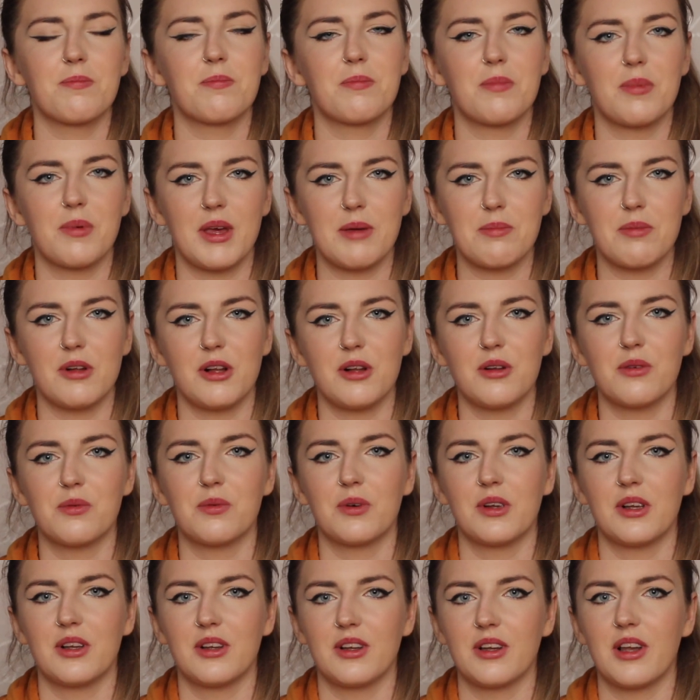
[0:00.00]
people
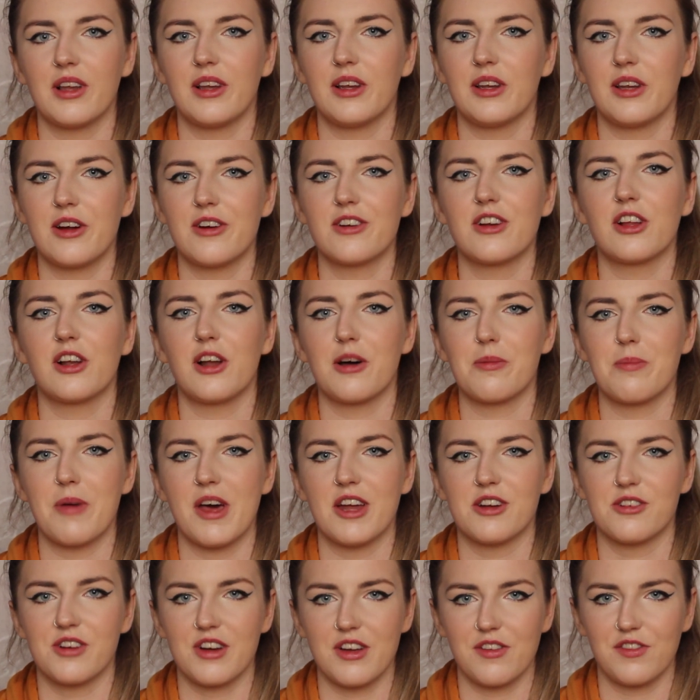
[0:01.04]
will learn a lot
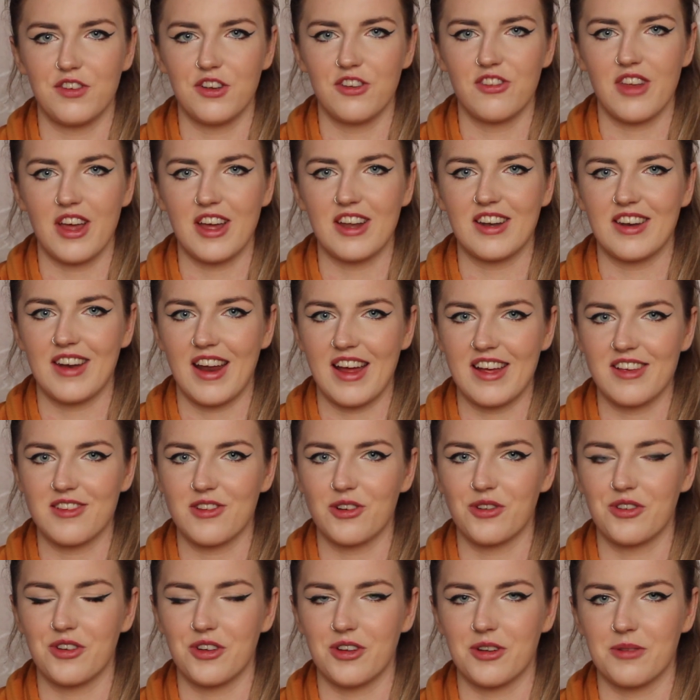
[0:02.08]
better if you say it
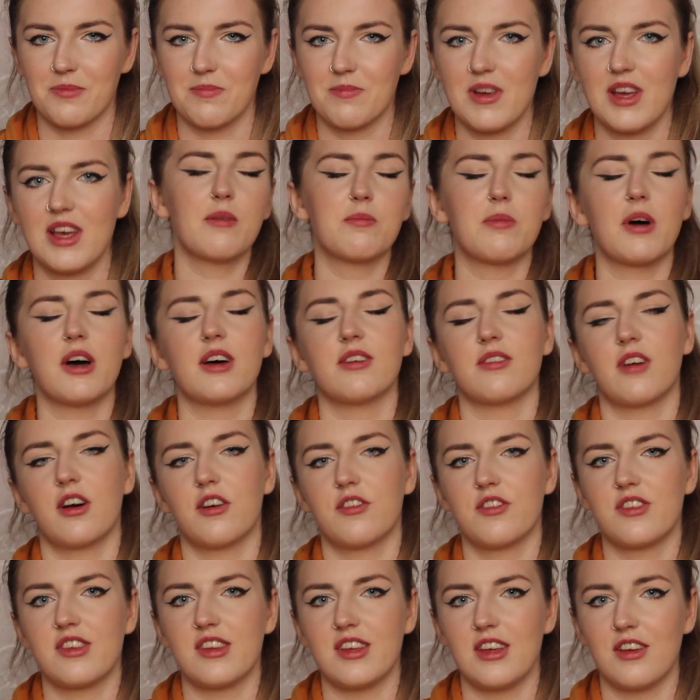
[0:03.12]
nicer to them. But
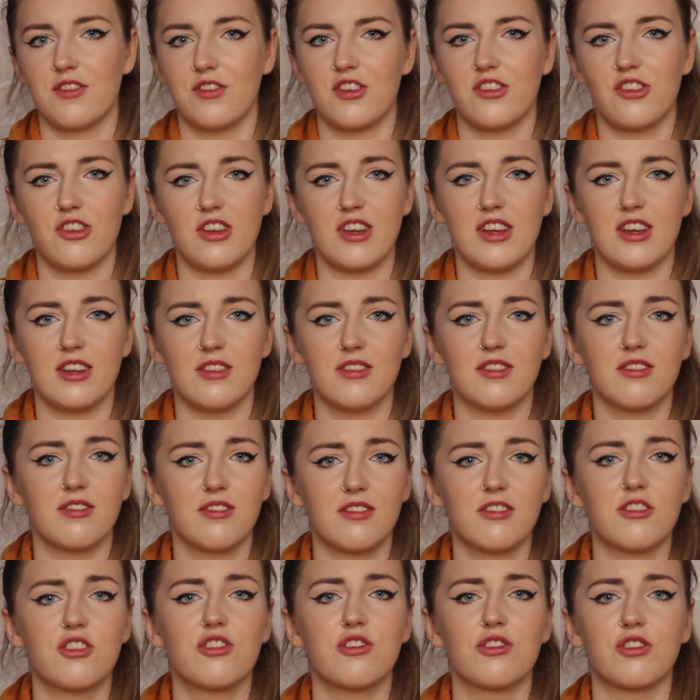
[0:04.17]
obviously if you see
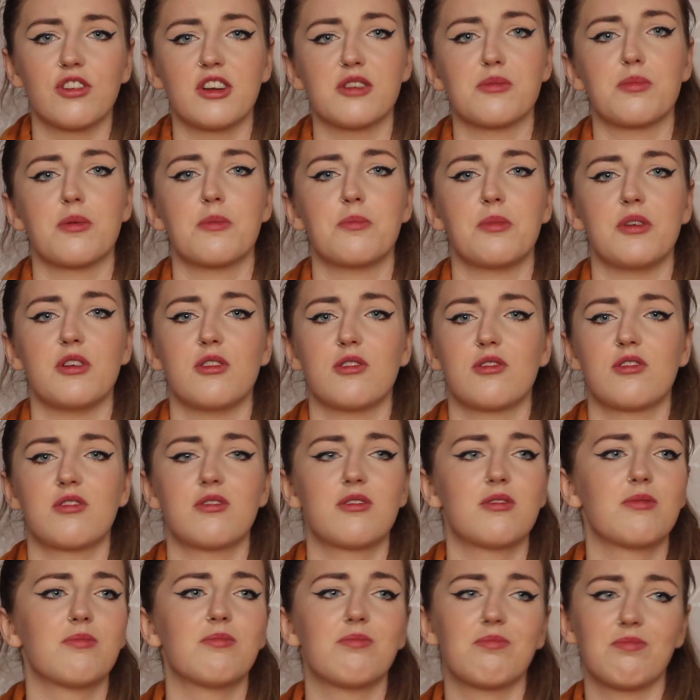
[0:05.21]
straight up
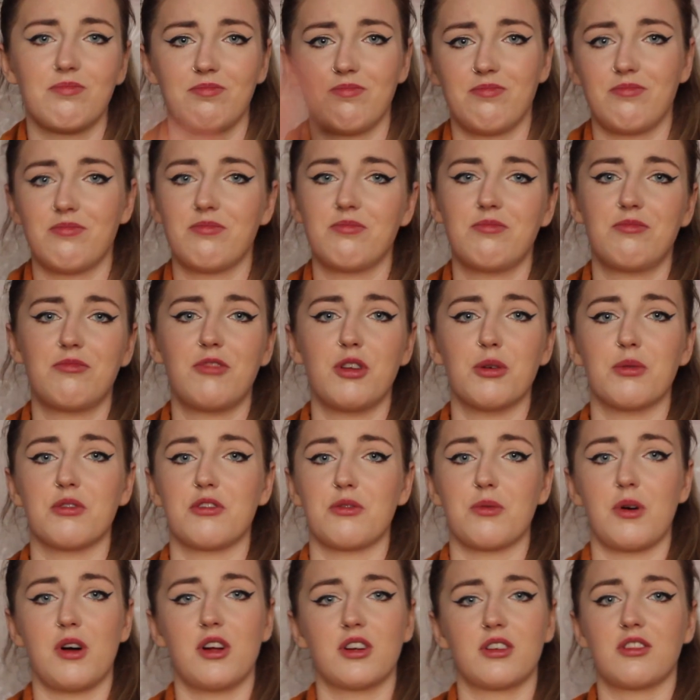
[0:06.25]
abuse, do what
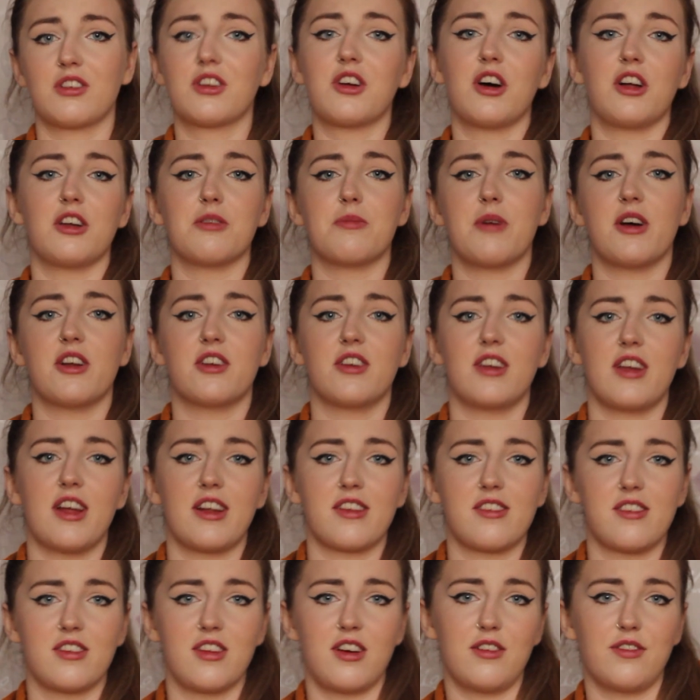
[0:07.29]
you want, call them out and
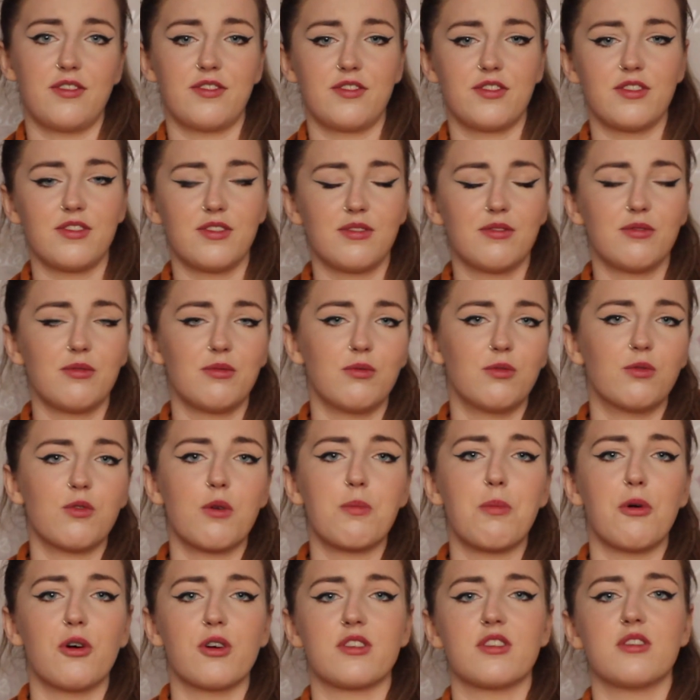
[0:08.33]
that stuff,
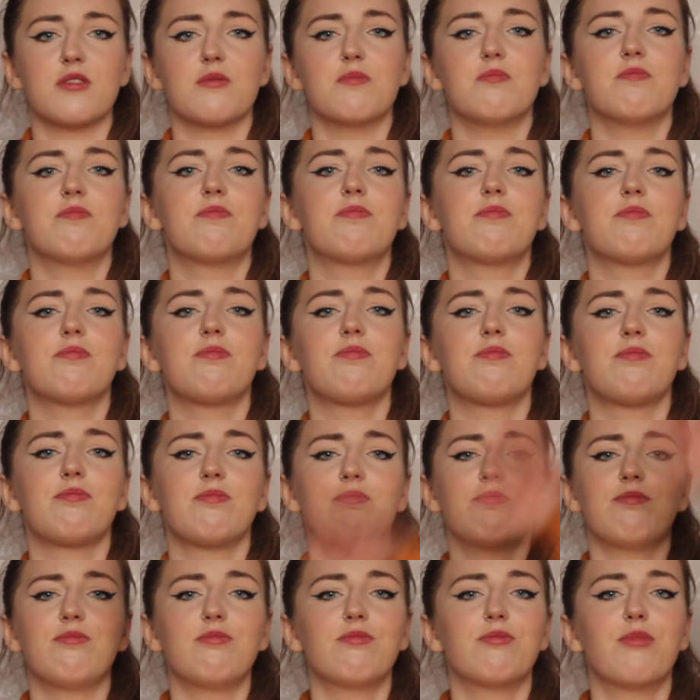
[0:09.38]
report them,
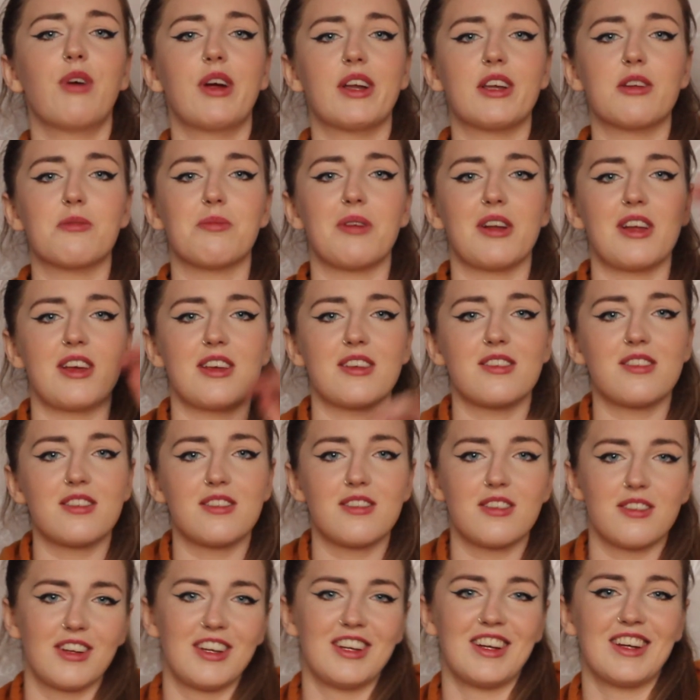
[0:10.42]
bring the
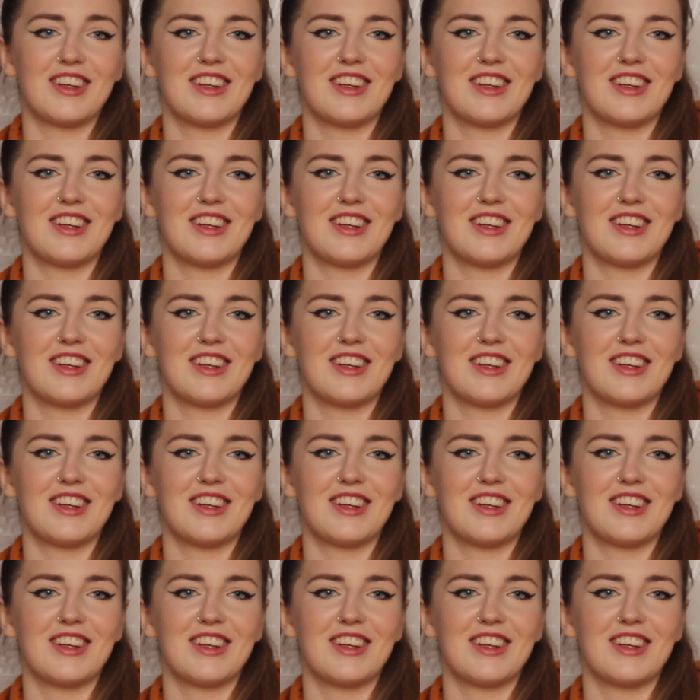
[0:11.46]
police.